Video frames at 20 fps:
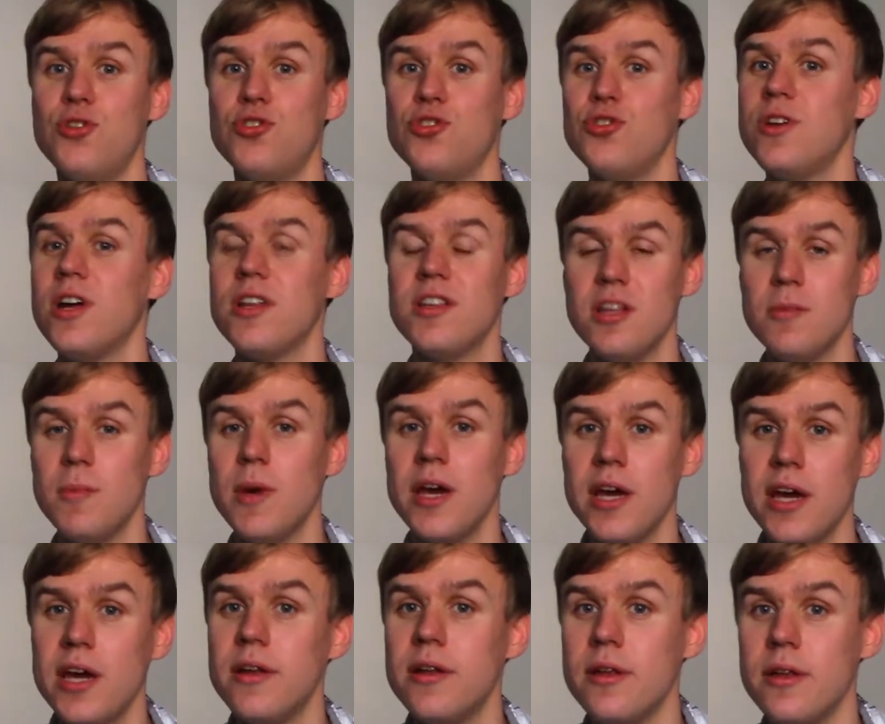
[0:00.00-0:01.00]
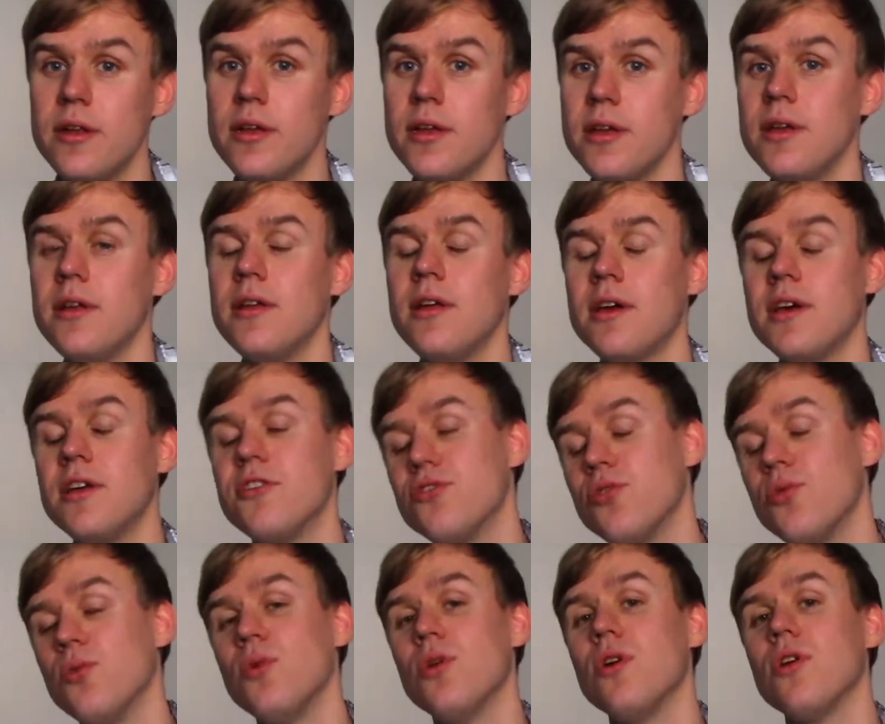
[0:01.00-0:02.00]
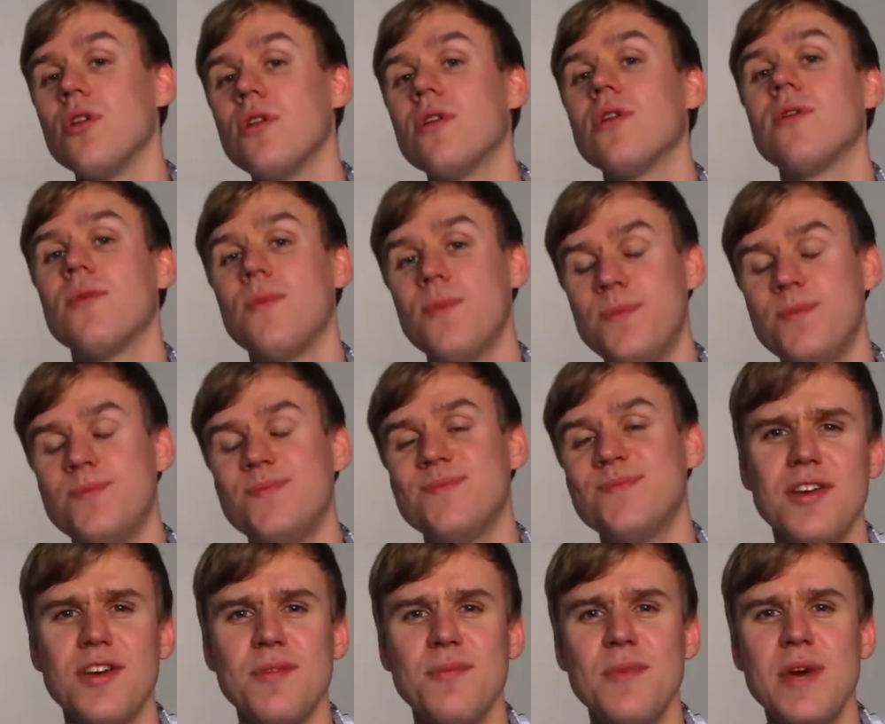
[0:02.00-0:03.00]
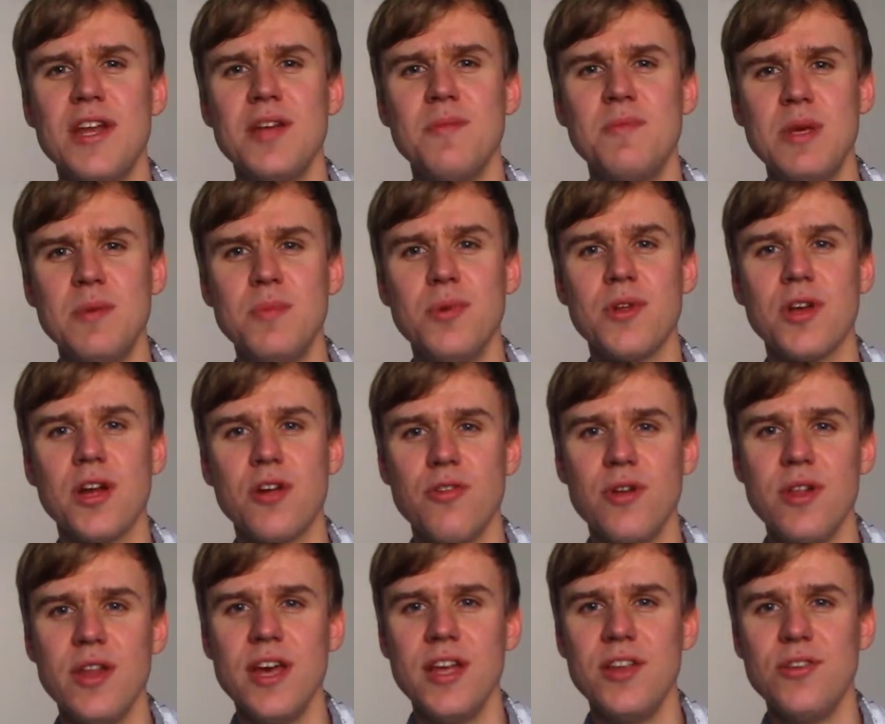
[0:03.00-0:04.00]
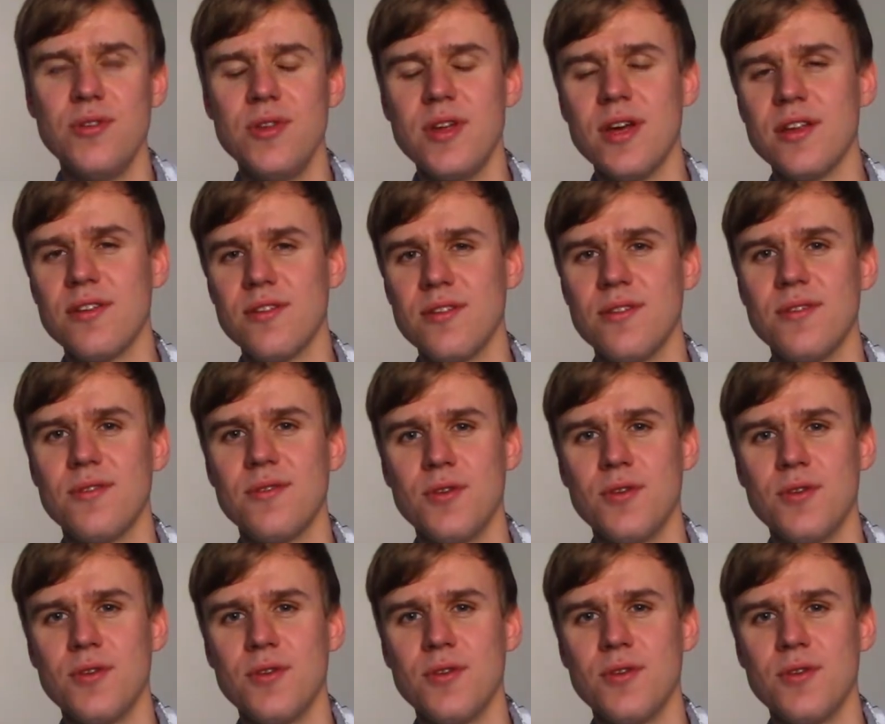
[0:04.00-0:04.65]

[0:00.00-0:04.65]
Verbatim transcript: you should not hit my head against the wall. I think many people can relate to that.